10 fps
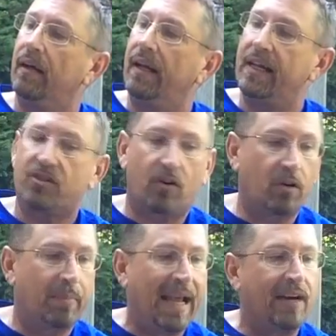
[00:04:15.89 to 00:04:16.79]
an
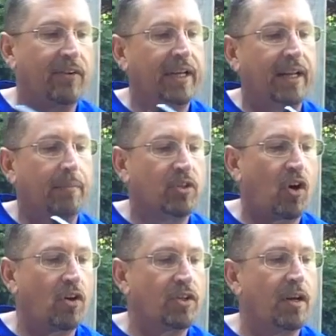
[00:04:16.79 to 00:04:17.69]
external battery, and I'm
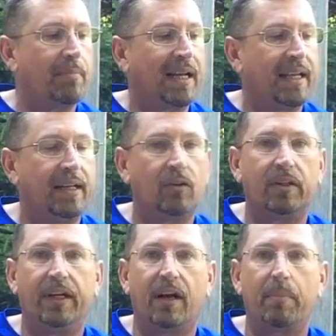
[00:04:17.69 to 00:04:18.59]
charging up my Kindle
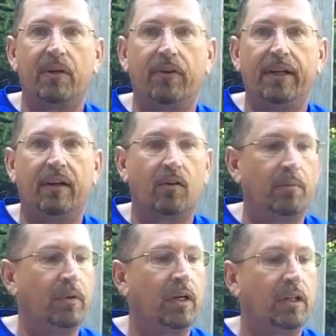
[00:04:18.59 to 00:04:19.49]
here. I've been reading on my
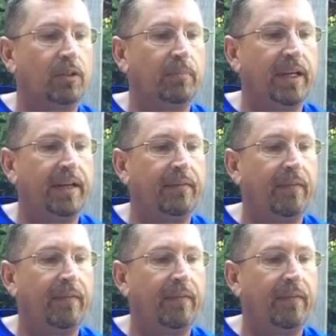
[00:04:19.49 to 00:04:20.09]
book a little bit.